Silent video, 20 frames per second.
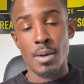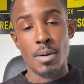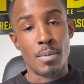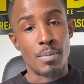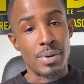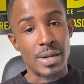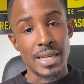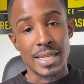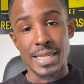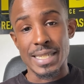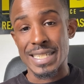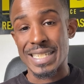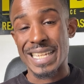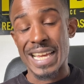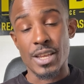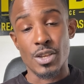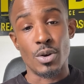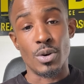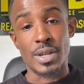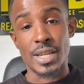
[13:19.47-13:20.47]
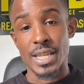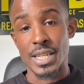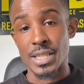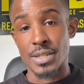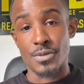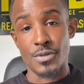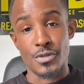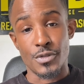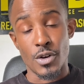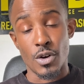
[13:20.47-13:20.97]
Please get your kids
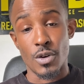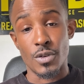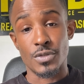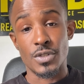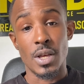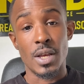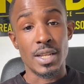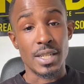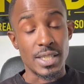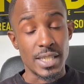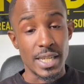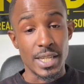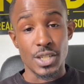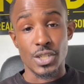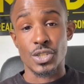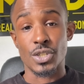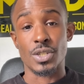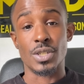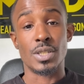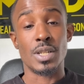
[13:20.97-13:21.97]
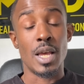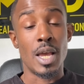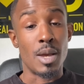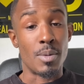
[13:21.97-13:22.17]
involved. Teachers,